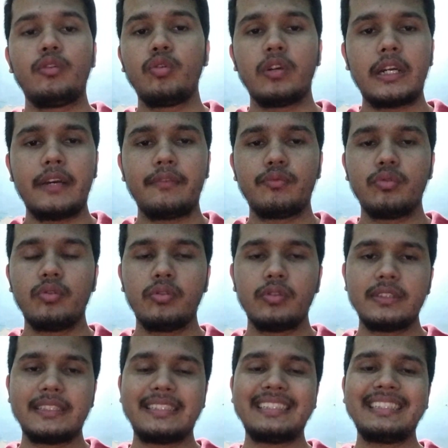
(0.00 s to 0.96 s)
don't have
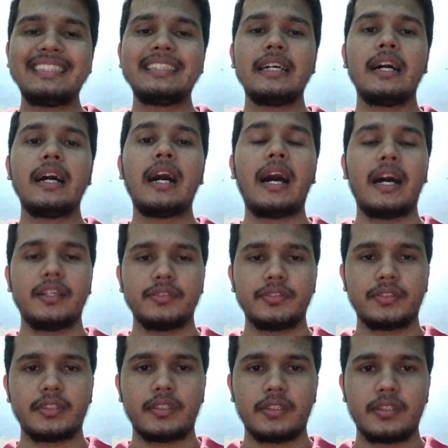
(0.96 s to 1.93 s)
to see the
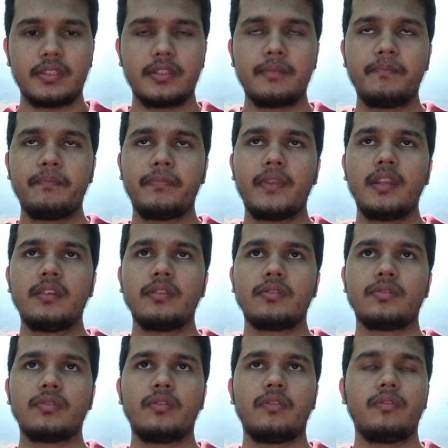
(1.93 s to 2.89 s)
answers.
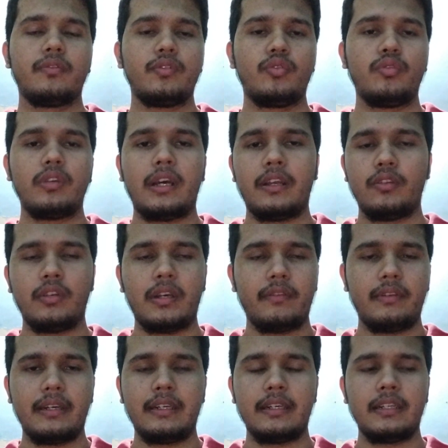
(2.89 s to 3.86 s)
So you
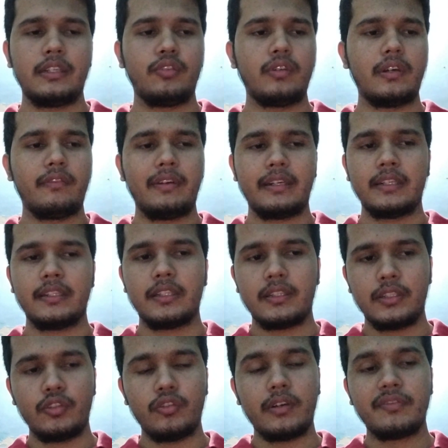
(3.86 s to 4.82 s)
have
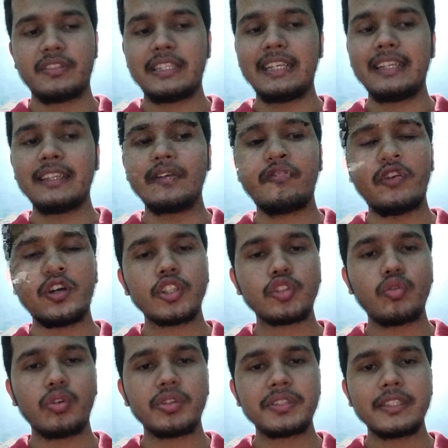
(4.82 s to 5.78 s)
seen the
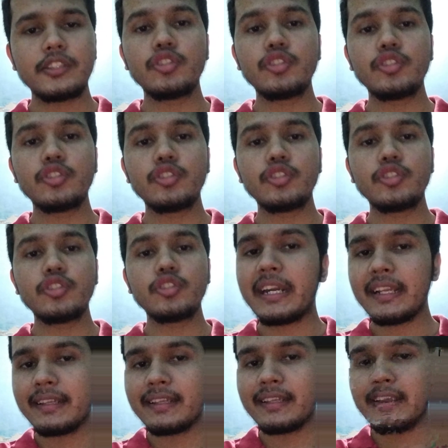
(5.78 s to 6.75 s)
first question, you have
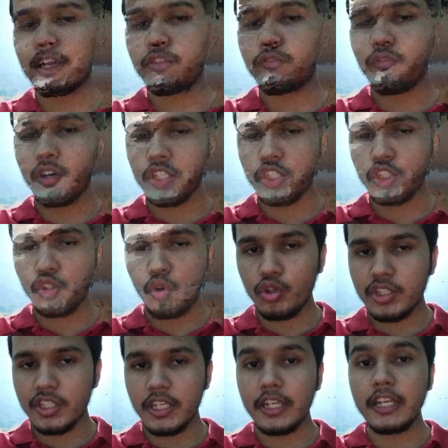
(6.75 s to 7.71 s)
written that
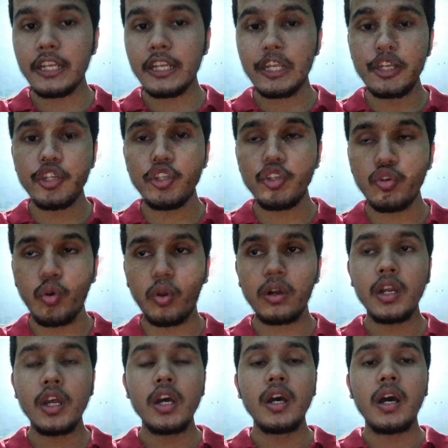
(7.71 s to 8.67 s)
question in your
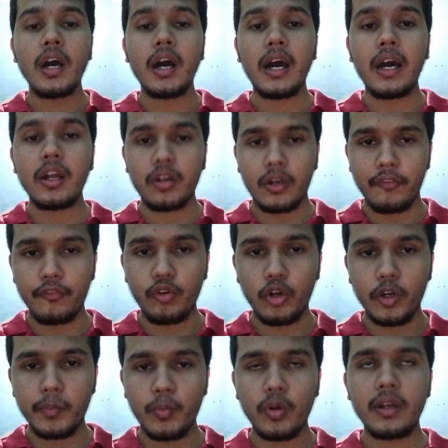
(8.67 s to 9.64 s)
rough
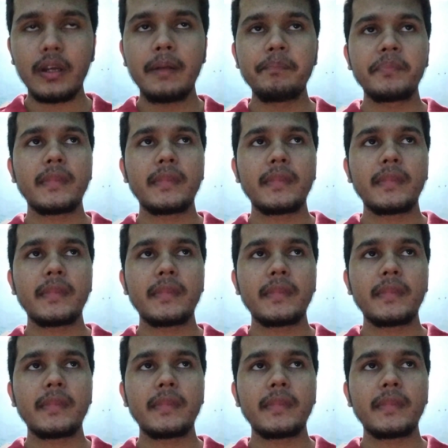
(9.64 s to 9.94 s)
notebook,